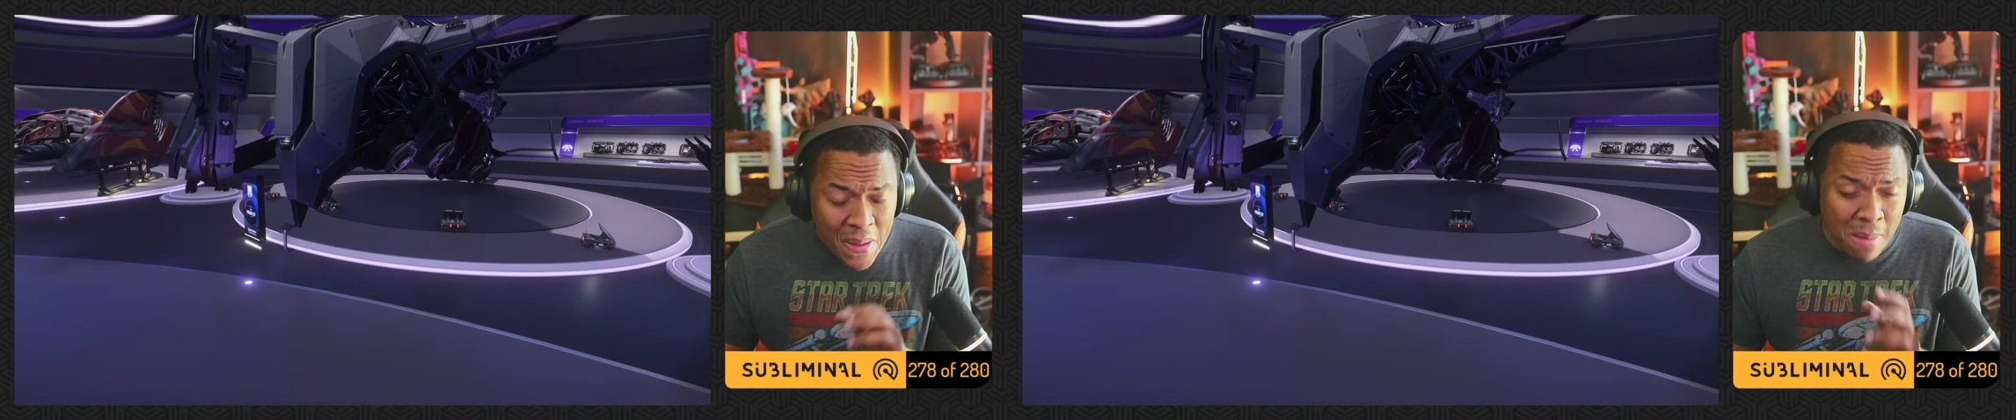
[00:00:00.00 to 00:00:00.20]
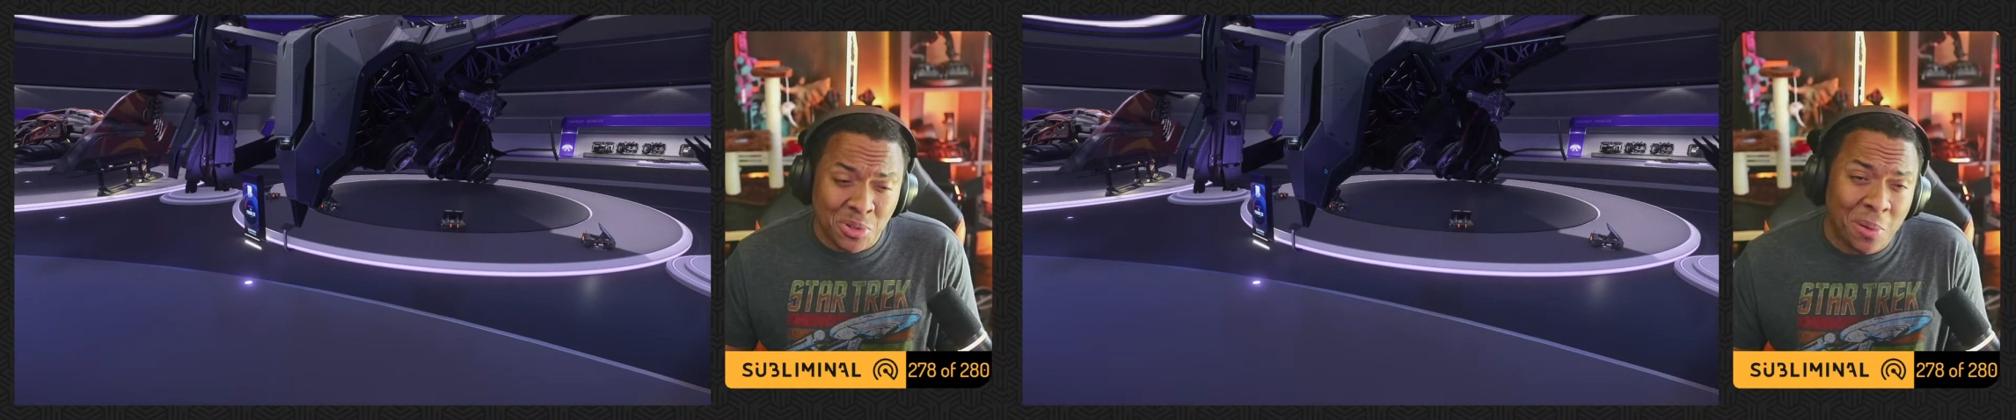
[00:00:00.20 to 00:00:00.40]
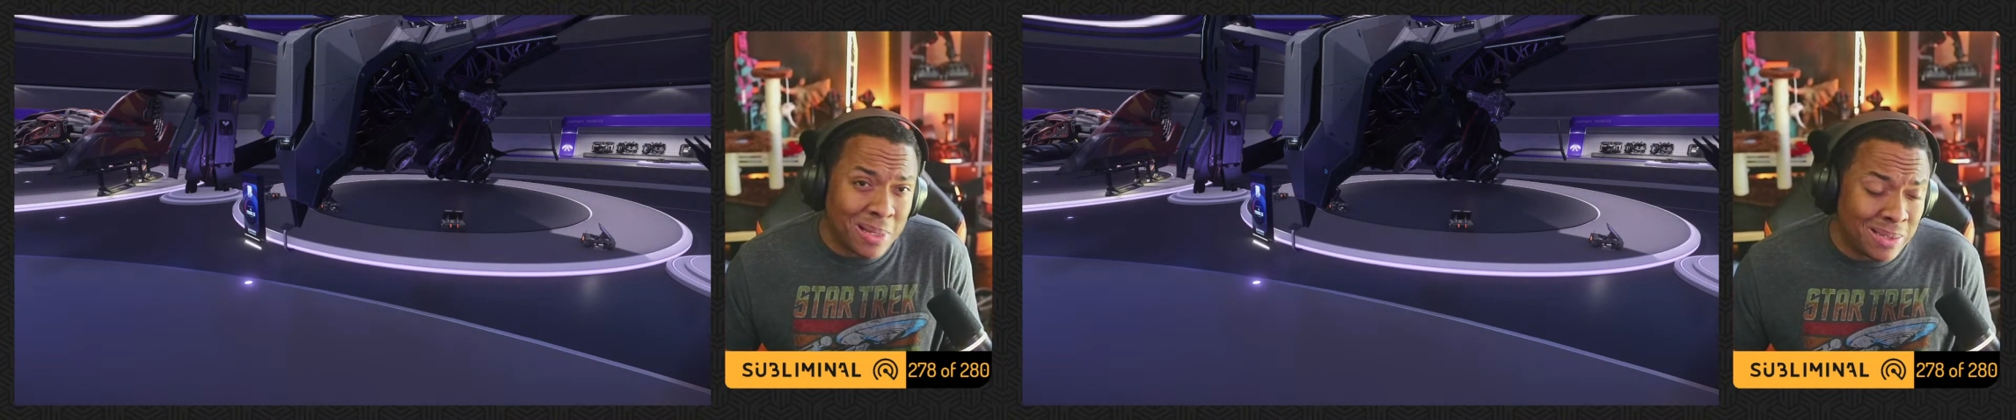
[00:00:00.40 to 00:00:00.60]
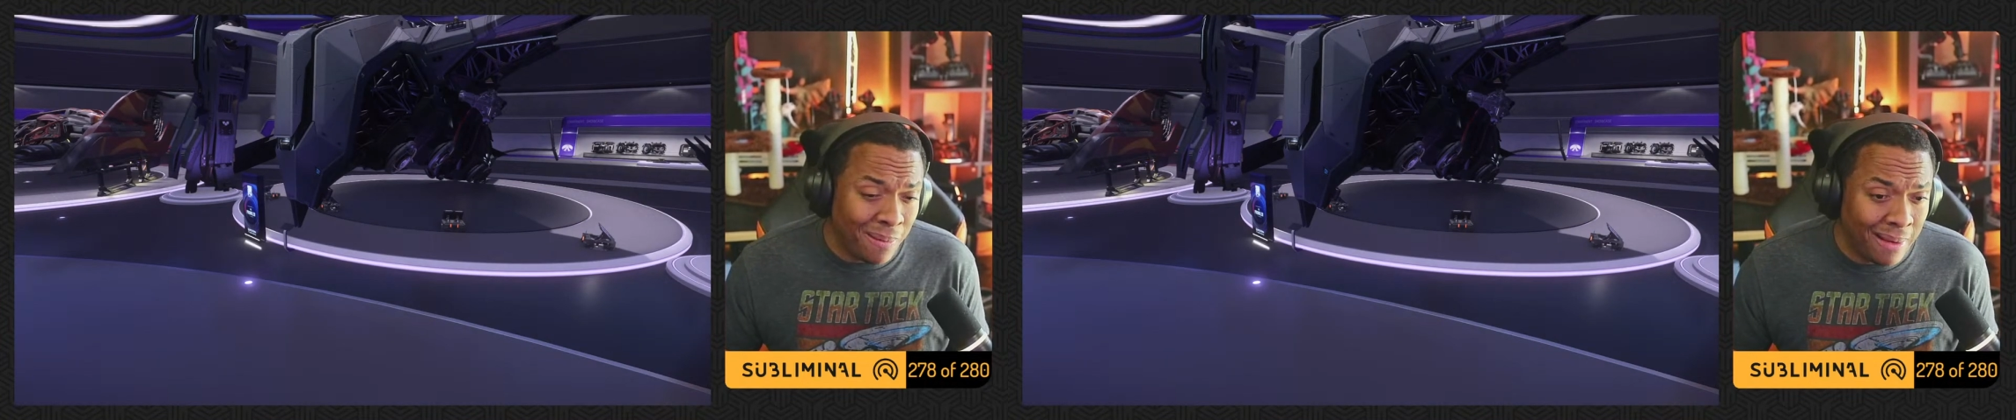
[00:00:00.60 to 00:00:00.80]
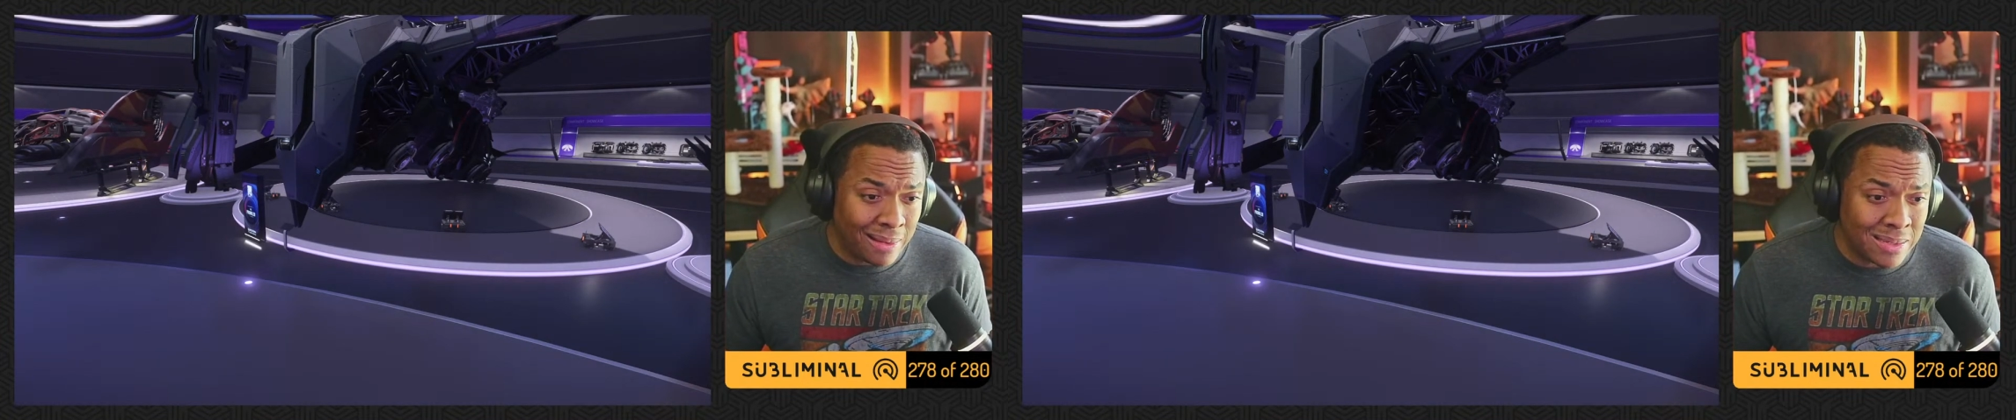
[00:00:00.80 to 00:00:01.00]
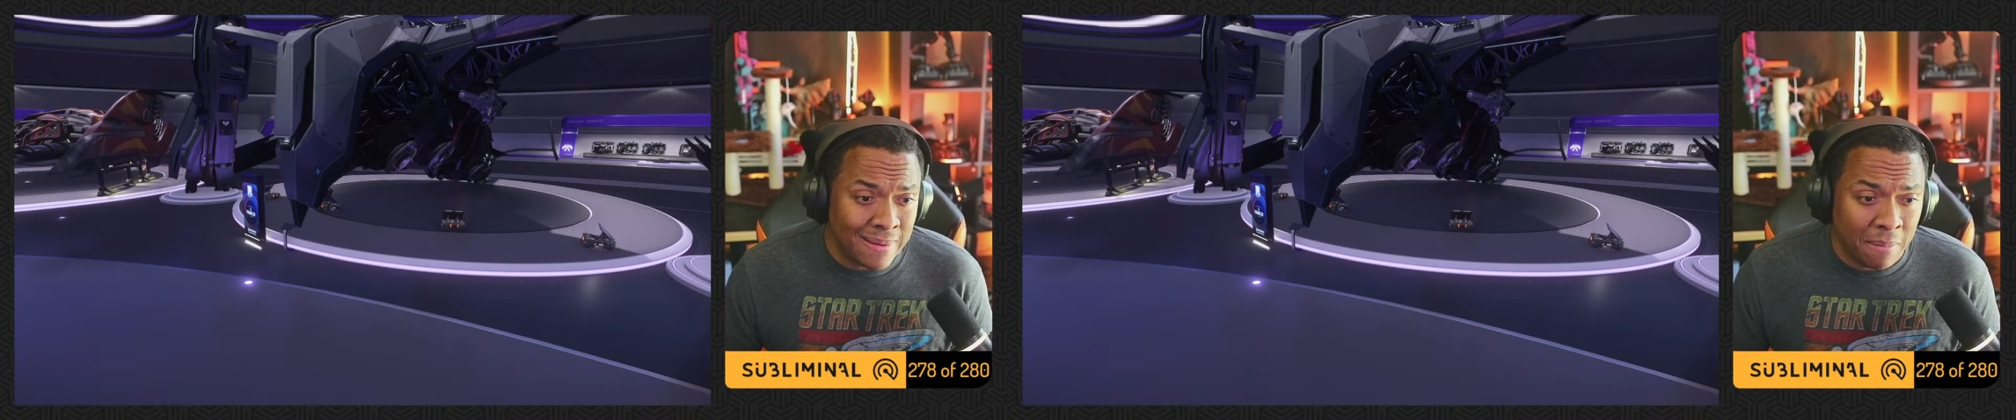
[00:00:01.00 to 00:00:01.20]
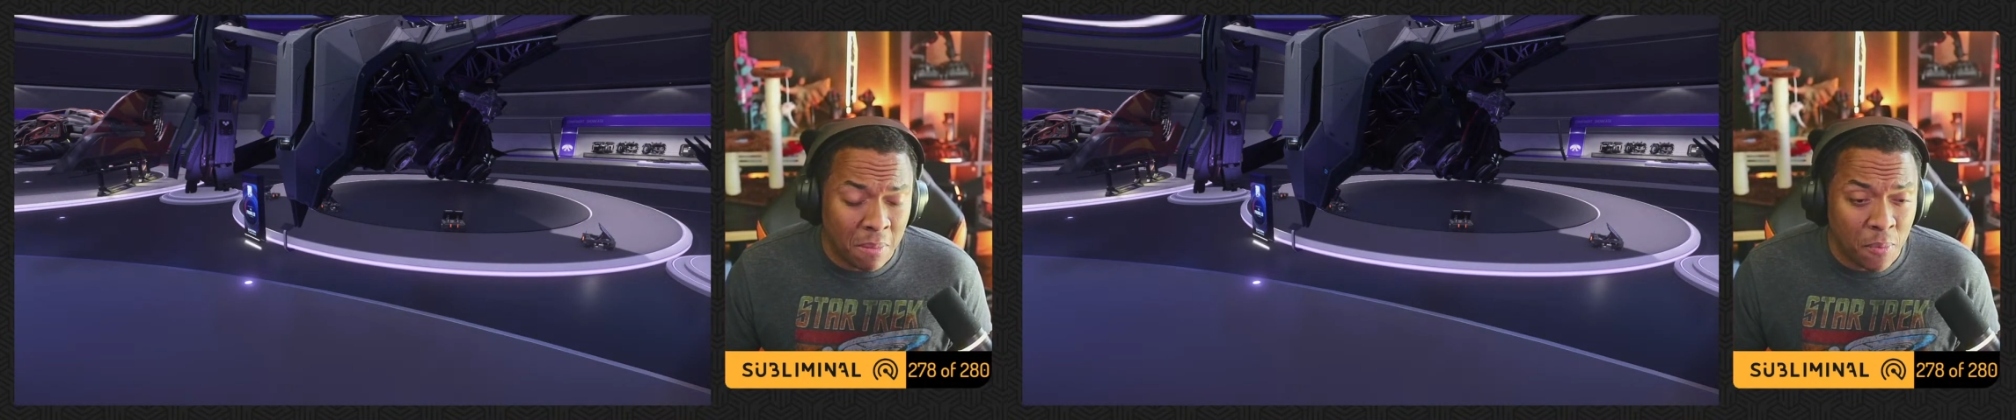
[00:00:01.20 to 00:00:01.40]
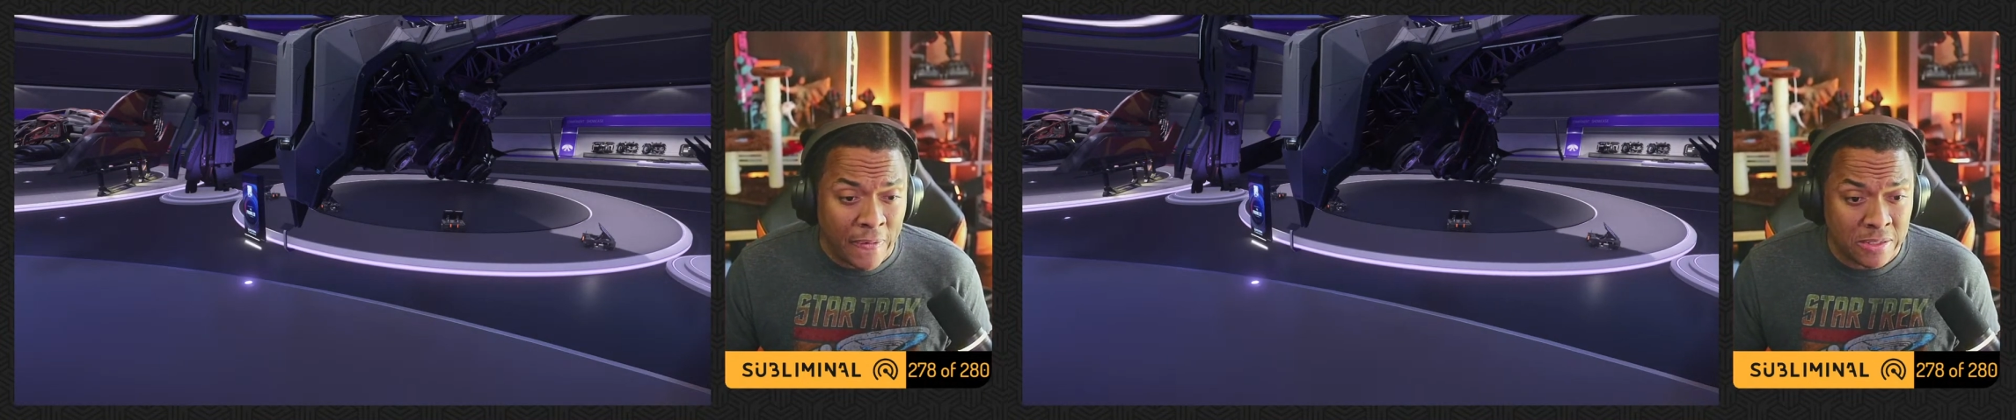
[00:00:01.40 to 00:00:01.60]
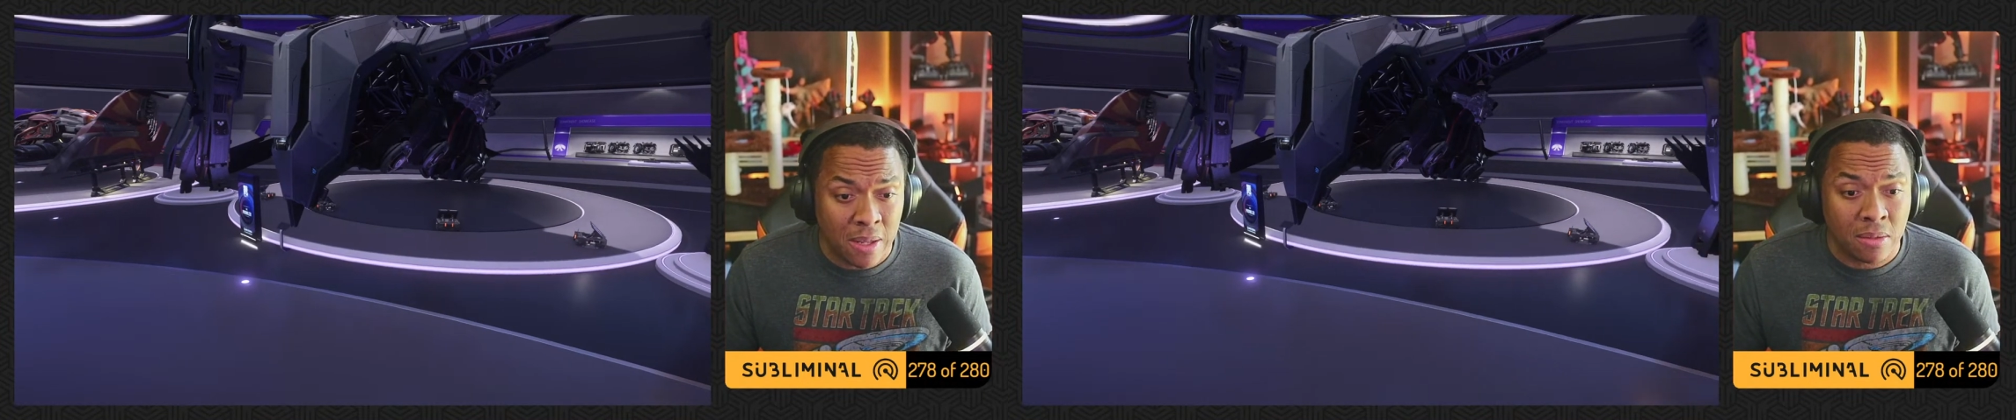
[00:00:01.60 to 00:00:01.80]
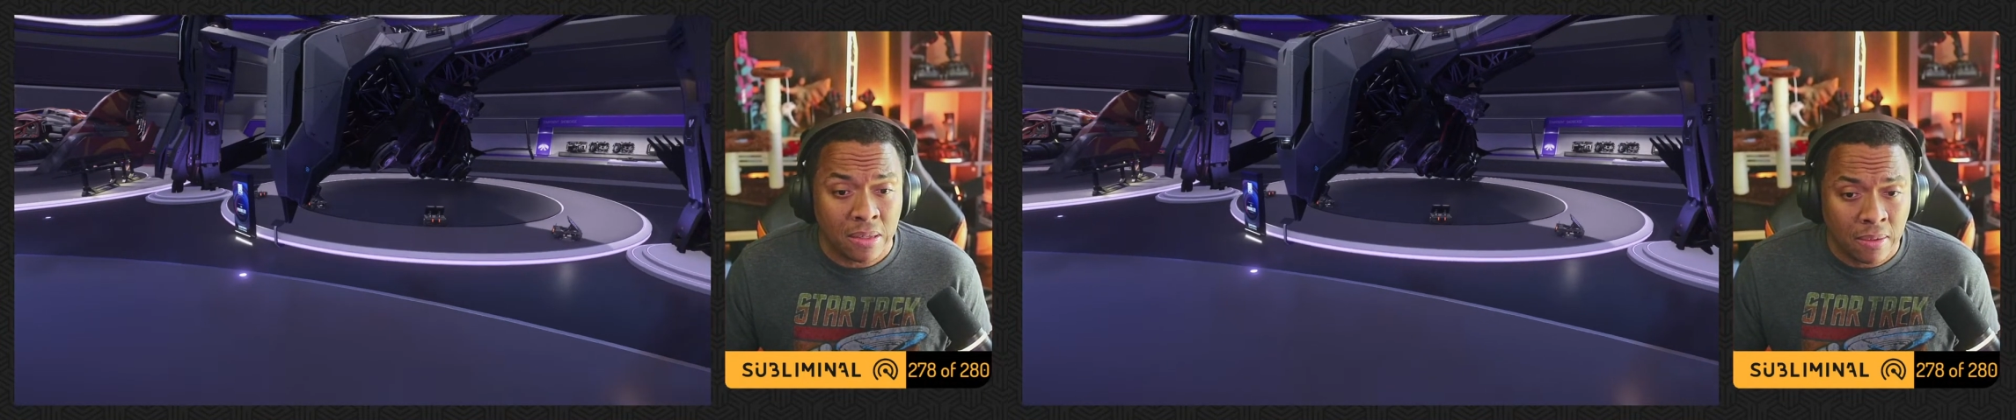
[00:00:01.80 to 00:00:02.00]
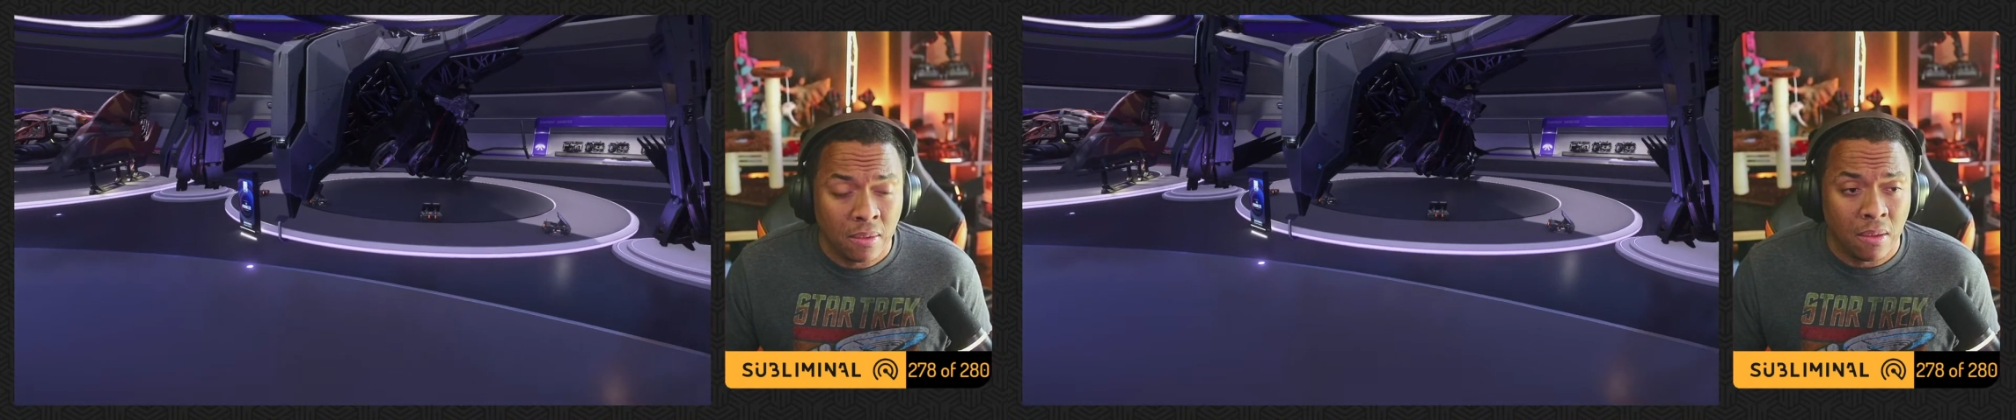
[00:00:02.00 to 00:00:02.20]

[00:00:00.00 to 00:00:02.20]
I'm sure you can get this thing to be pretty stealthy.